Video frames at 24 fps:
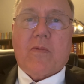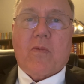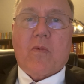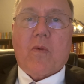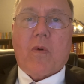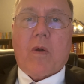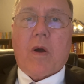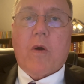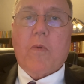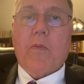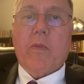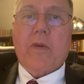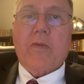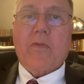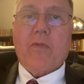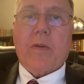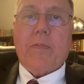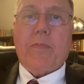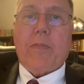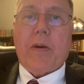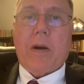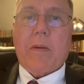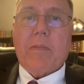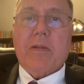Roman
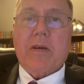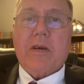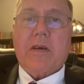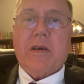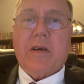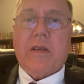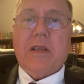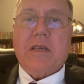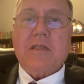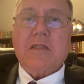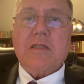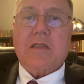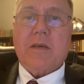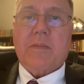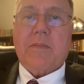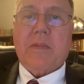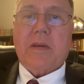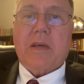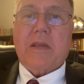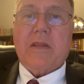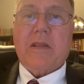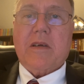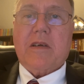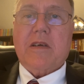Republicanism,
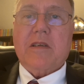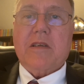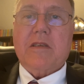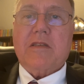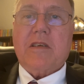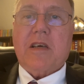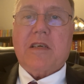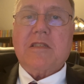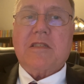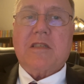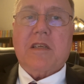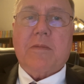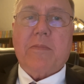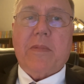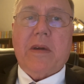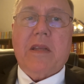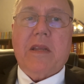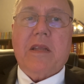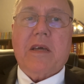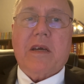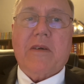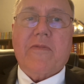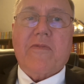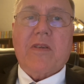and the Contested
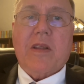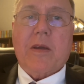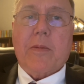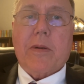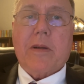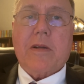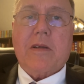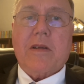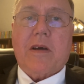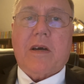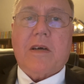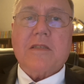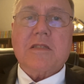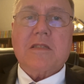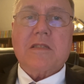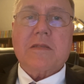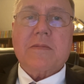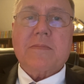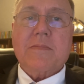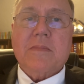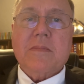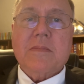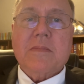Meaning of Libertas,